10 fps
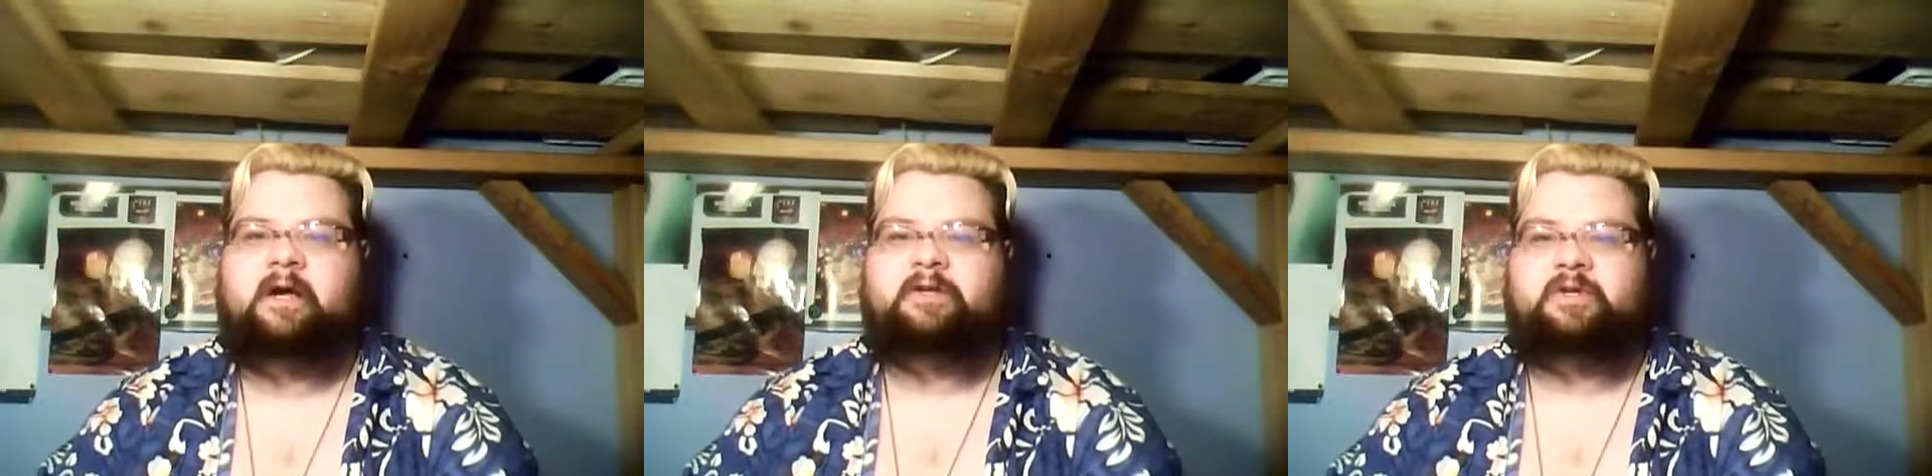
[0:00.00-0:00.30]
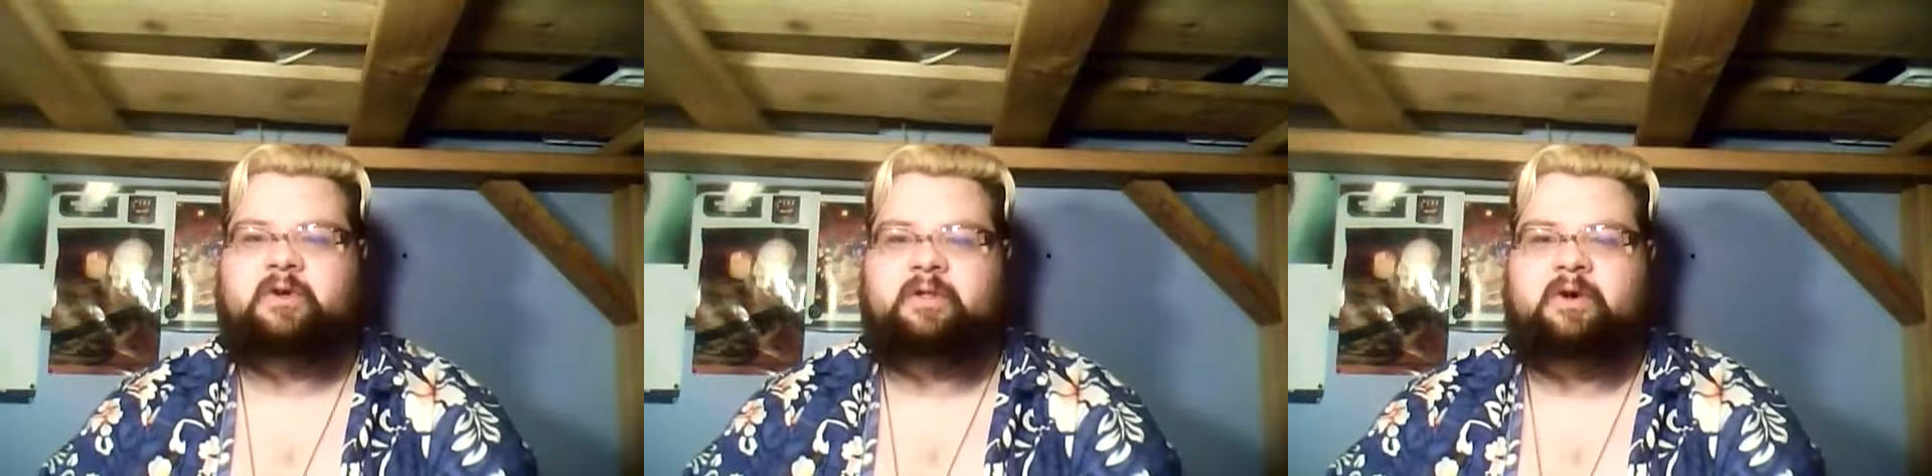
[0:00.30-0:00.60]

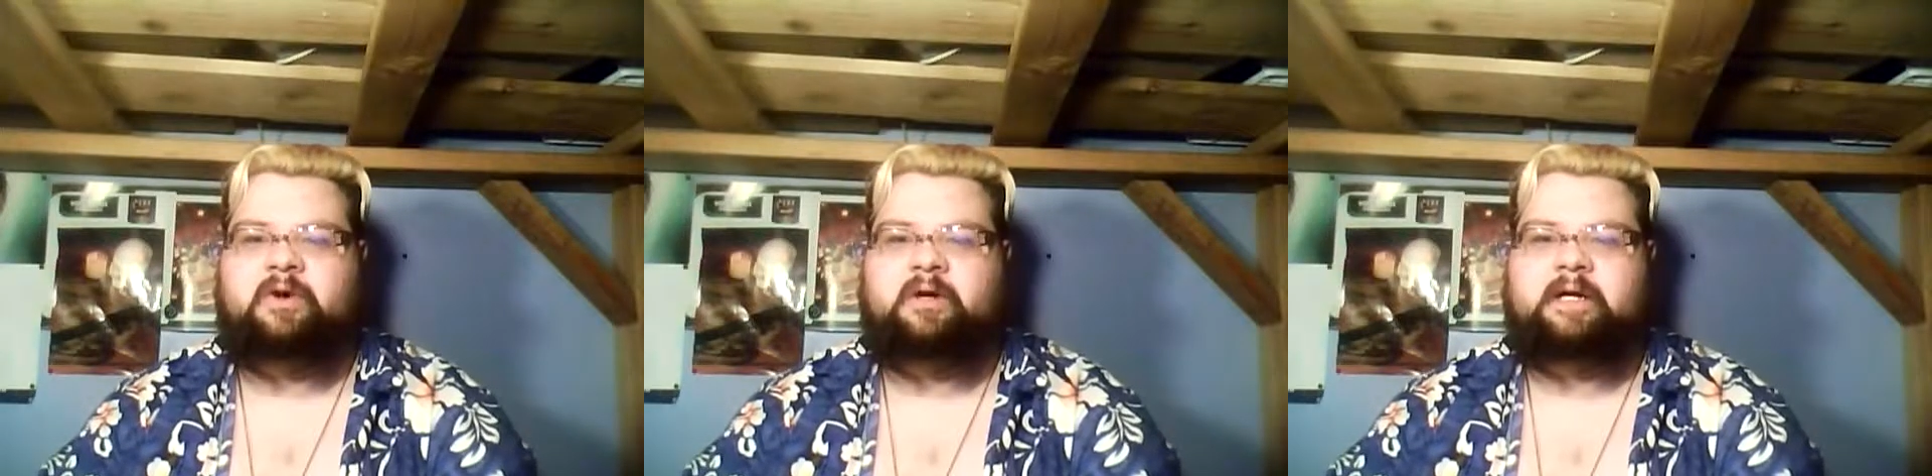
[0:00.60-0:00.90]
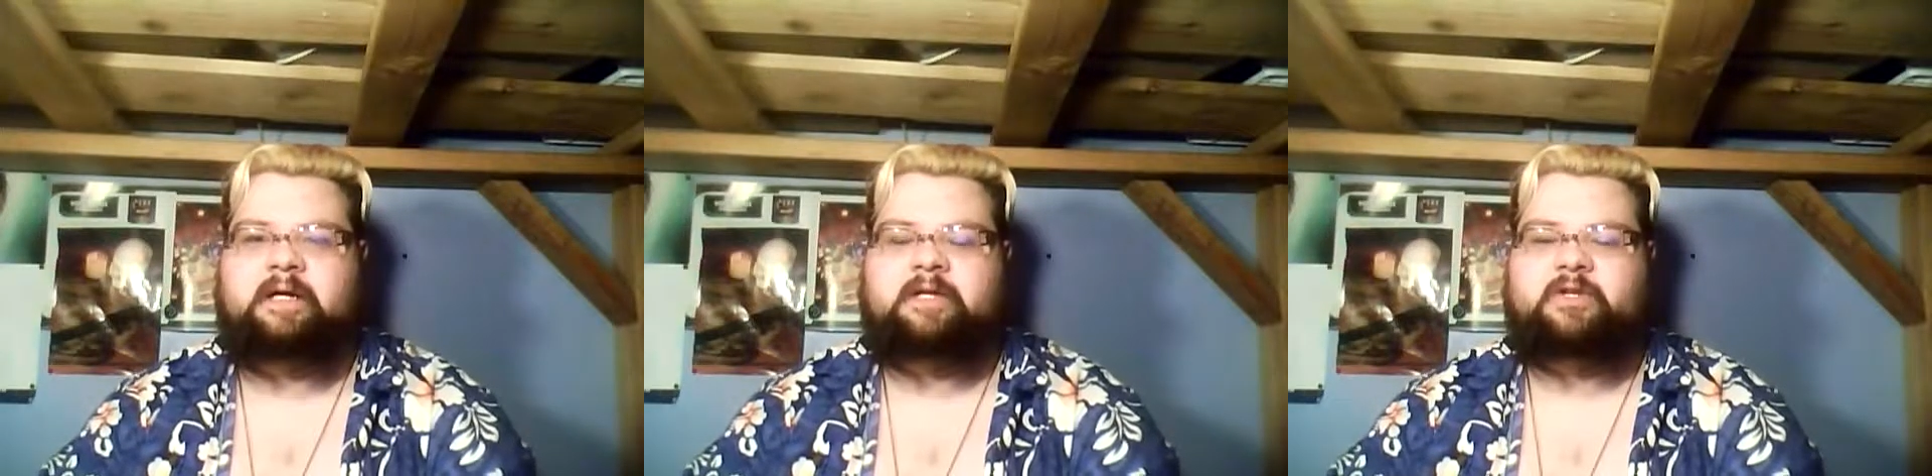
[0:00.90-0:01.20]
solo
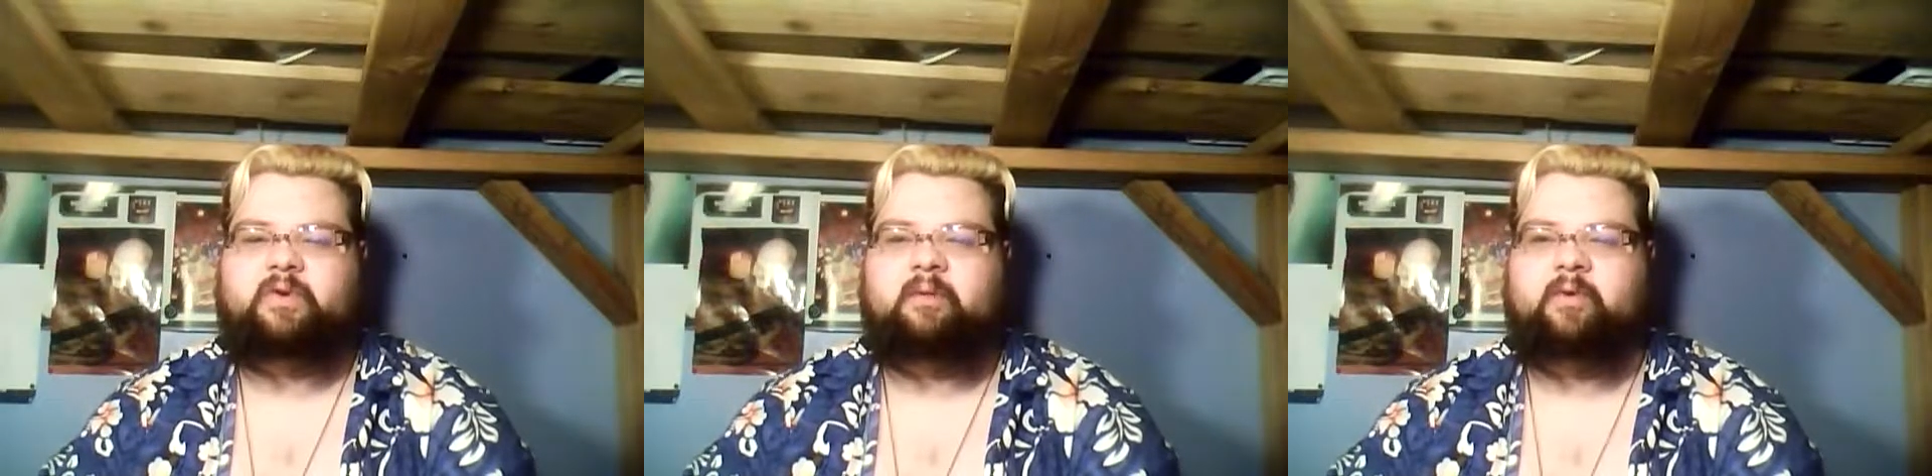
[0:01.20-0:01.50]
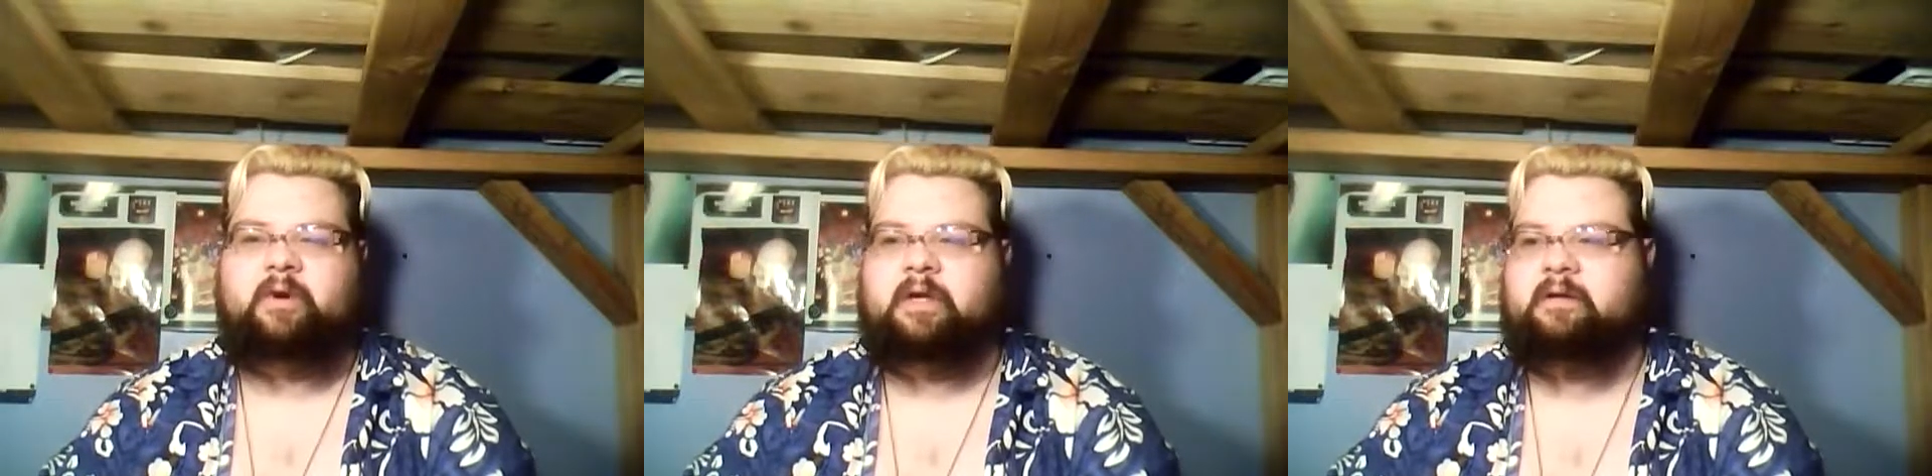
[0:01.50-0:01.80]
a soy
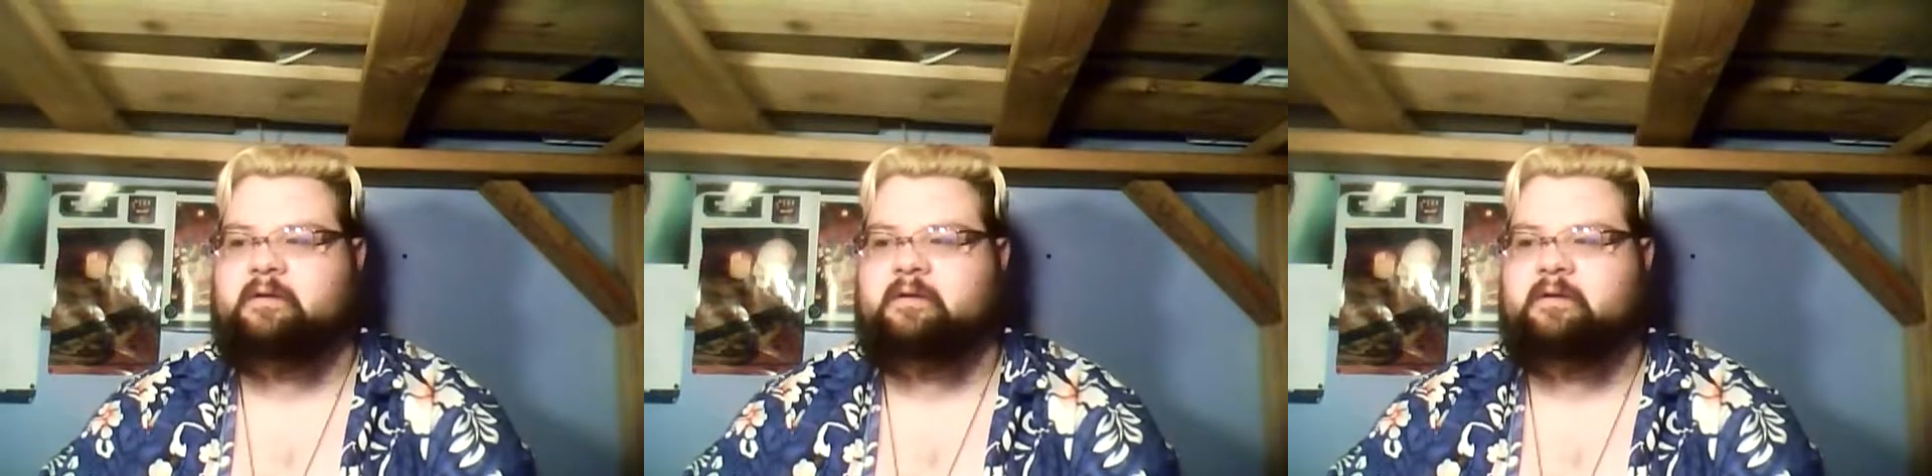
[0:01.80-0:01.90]
boy